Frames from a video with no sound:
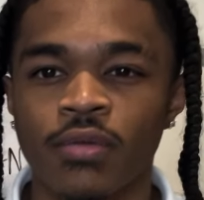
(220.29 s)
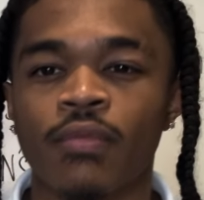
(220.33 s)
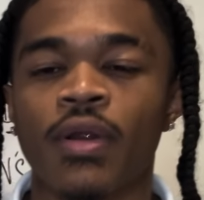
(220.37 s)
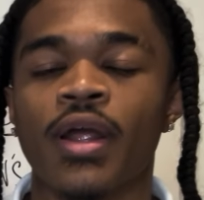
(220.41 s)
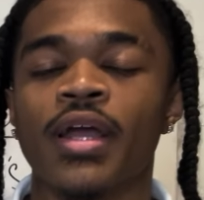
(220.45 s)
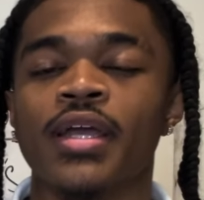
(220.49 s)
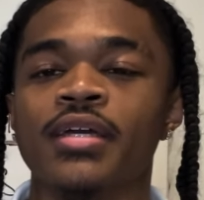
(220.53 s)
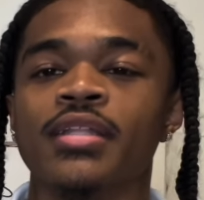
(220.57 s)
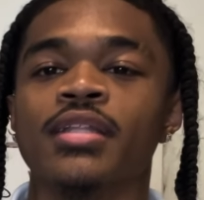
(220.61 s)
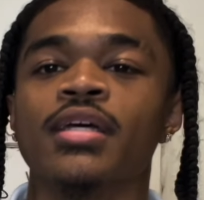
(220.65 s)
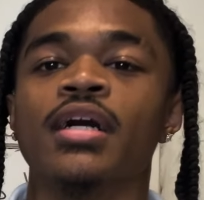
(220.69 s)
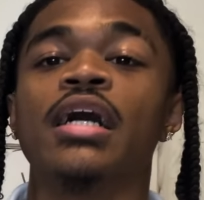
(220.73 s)

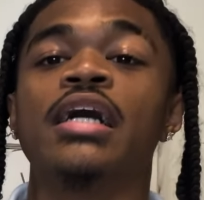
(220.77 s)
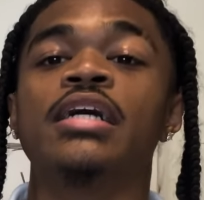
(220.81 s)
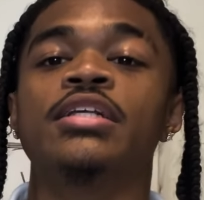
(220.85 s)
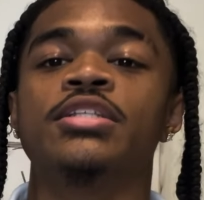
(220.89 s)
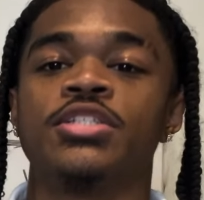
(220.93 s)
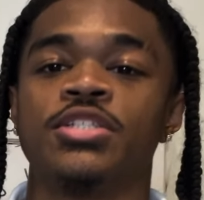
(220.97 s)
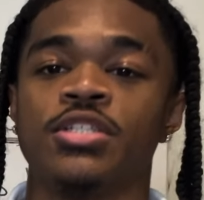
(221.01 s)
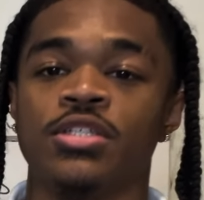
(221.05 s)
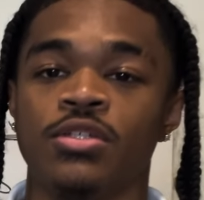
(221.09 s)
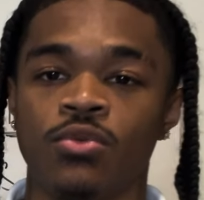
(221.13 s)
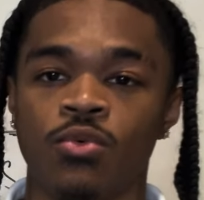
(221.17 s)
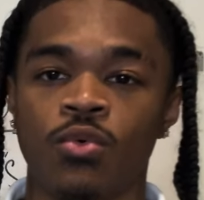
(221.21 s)
right, in the
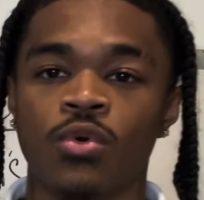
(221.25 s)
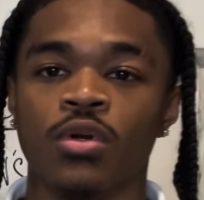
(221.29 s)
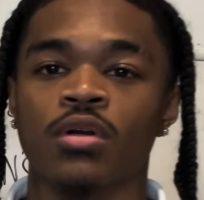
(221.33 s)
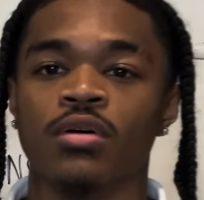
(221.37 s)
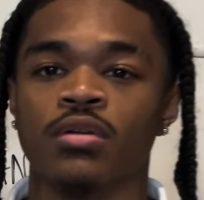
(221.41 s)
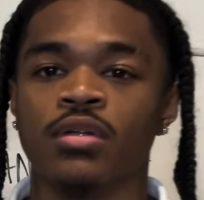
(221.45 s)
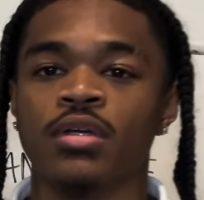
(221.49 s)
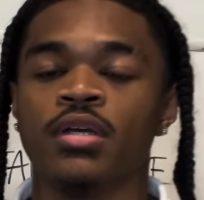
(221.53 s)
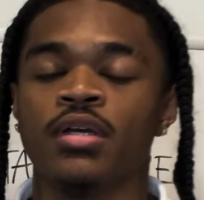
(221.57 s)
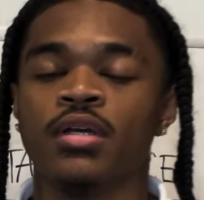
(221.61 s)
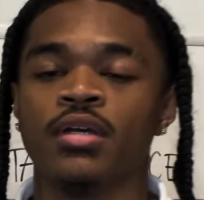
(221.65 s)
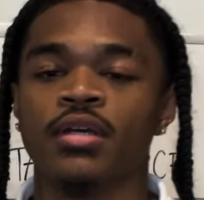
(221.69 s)
unseen
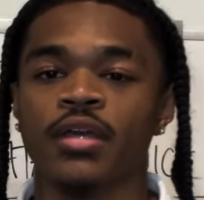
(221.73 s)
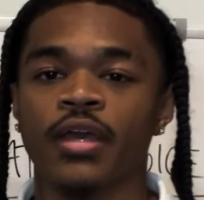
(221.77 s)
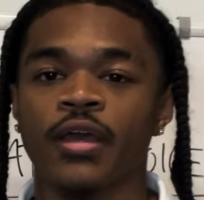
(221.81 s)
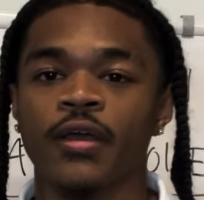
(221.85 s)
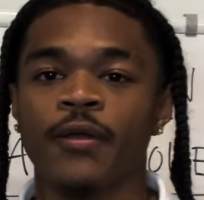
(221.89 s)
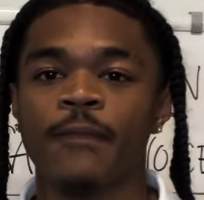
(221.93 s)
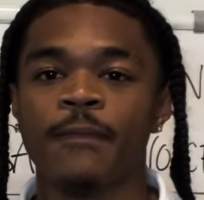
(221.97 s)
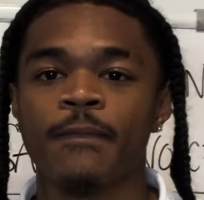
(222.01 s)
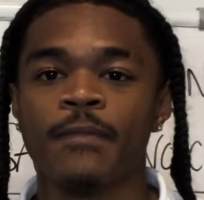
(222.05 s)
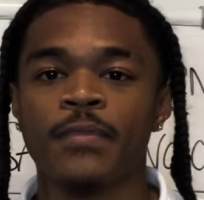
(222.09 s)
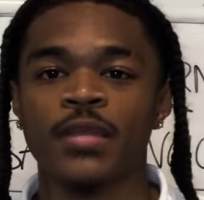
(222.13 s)
world, okay?